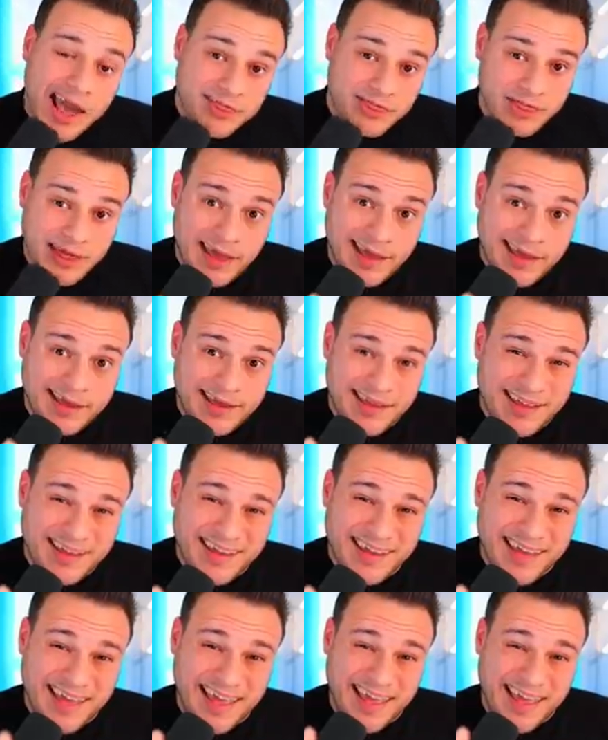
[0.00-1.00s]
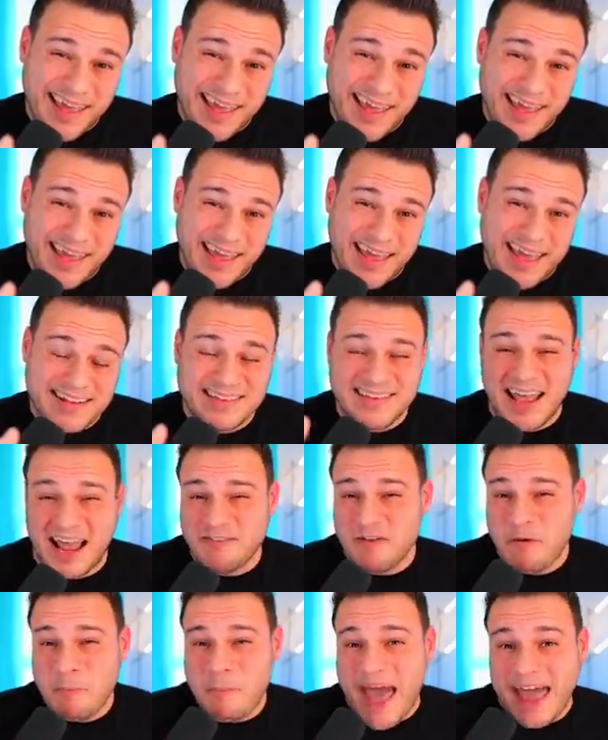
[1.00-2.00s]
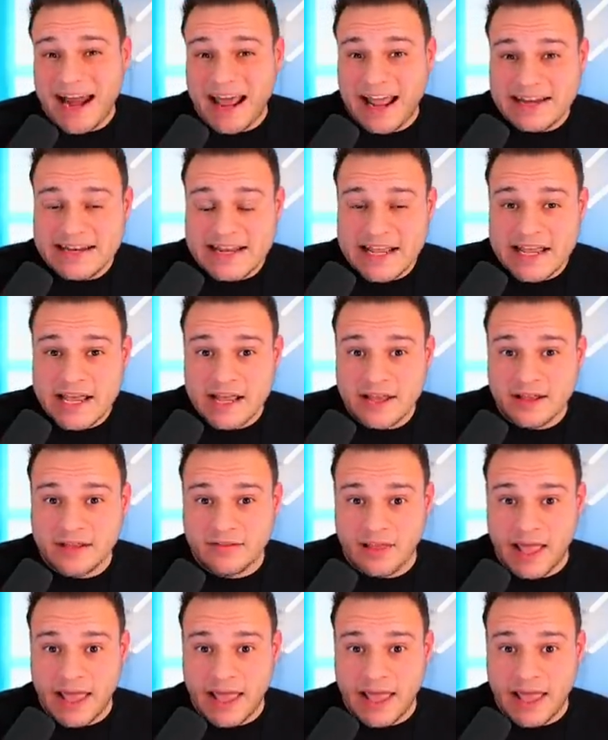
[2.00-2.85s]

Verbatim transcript: I think it's kind of a bad idea.